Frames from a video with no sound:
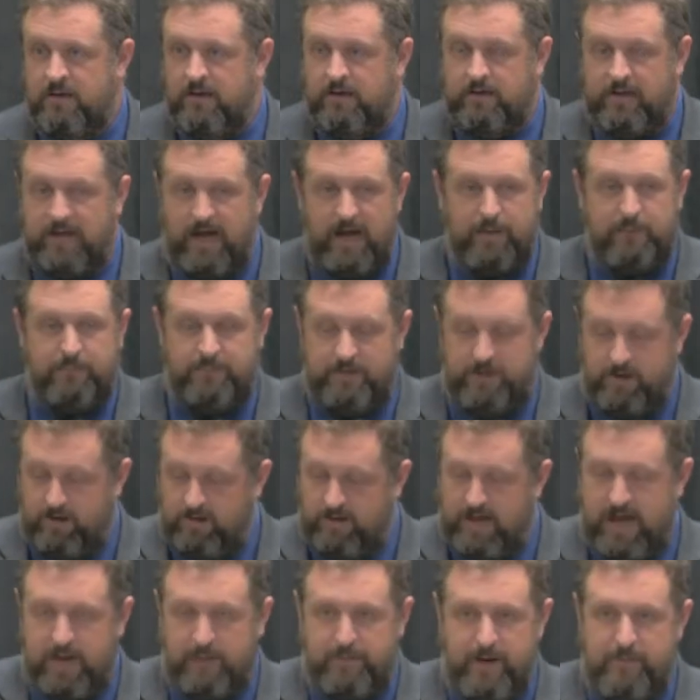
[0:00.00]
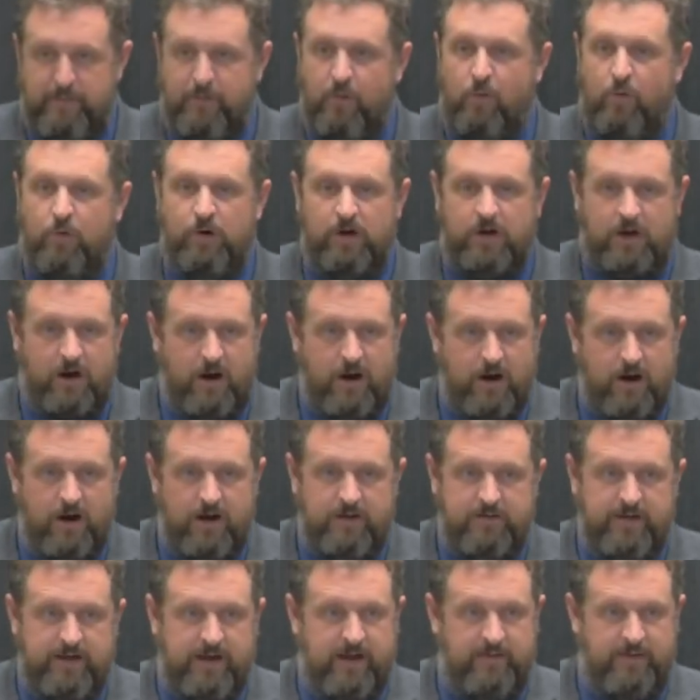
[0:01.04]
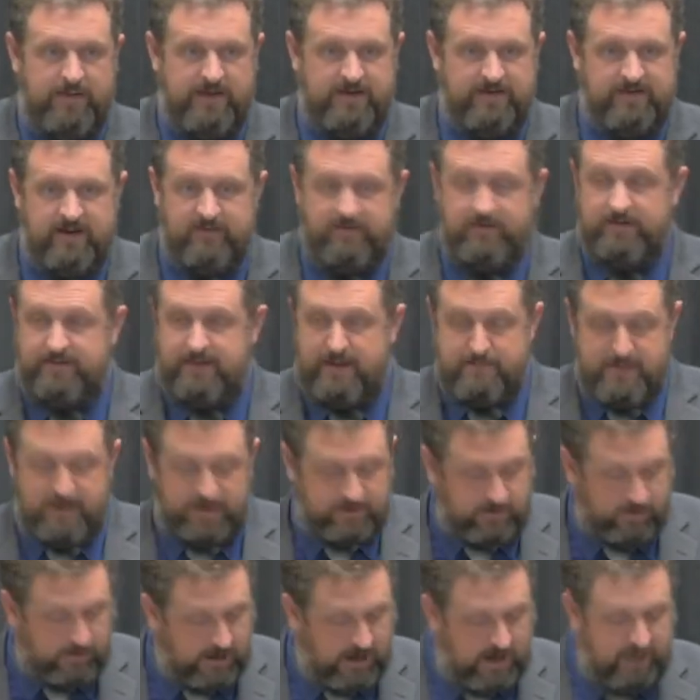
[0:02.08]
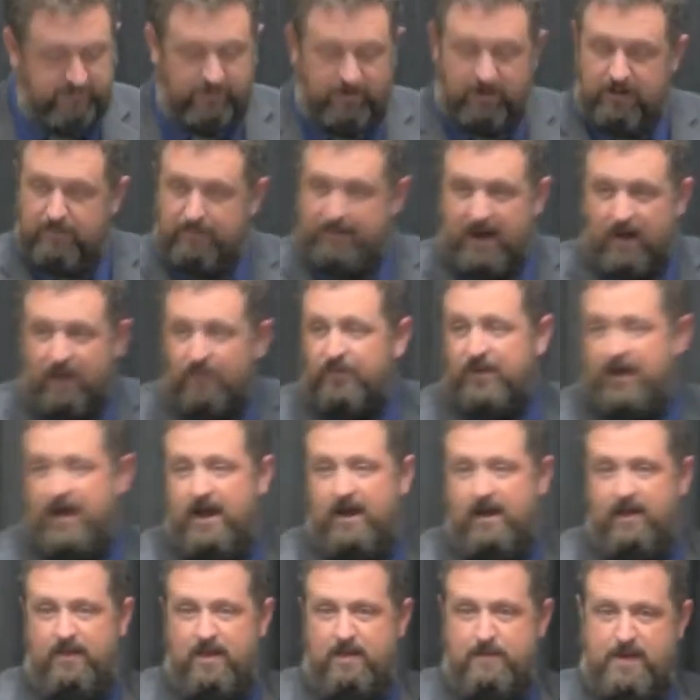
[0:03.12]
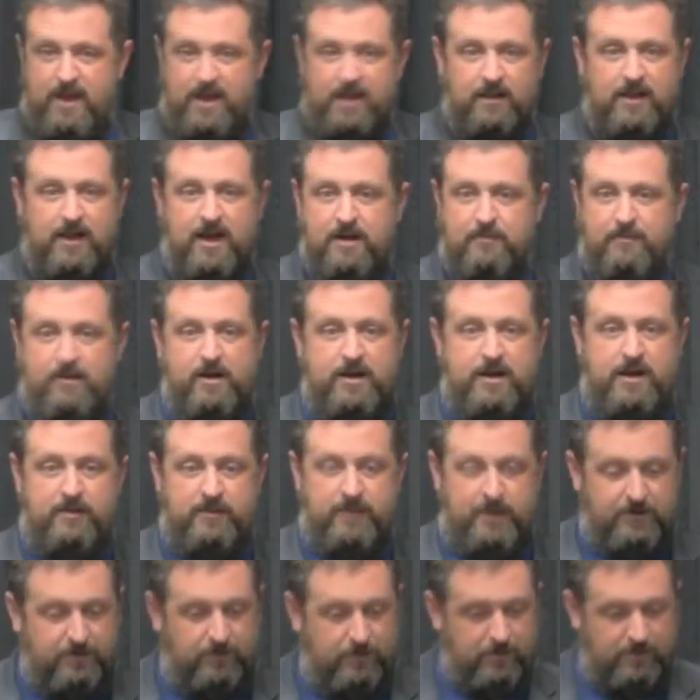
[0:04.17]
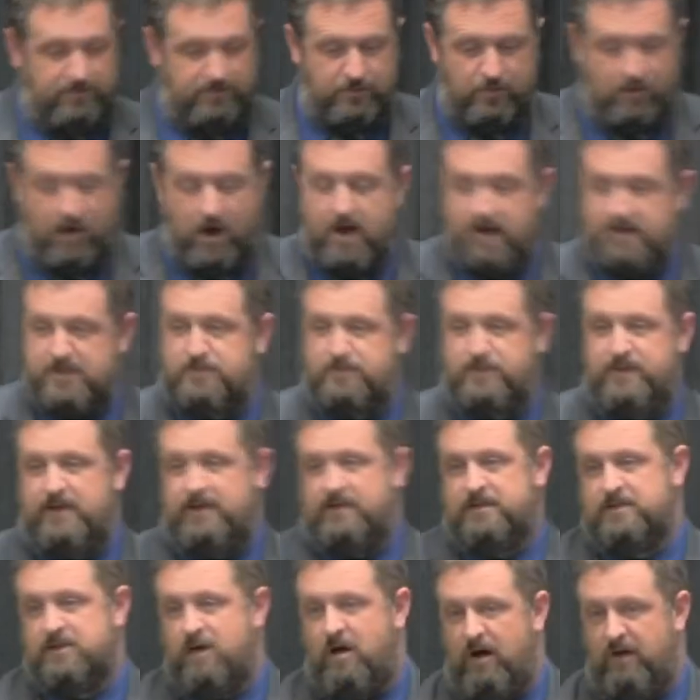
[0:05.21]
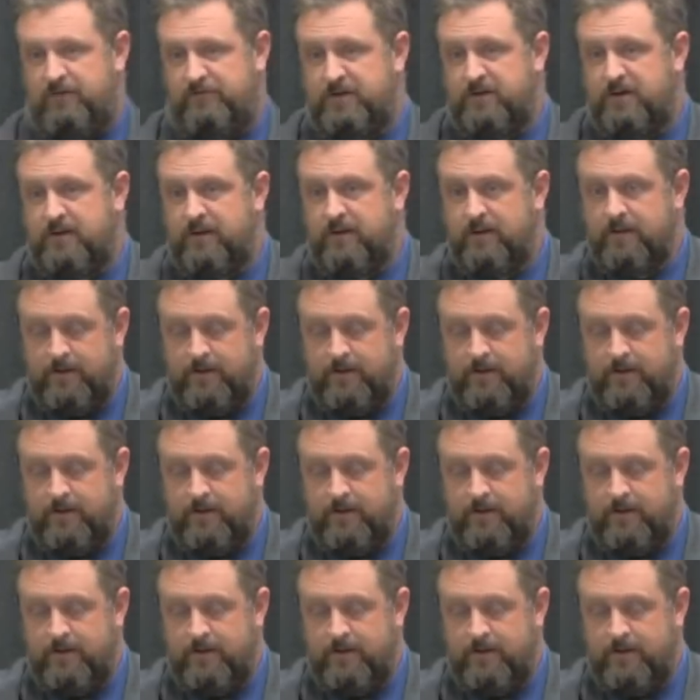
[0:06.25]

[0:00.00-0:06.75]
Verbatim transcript: A lot of you know, a lot of people work hard and they, and they endeavor. They make their life all about that, and they make a lot of money, and they do it through honest means often.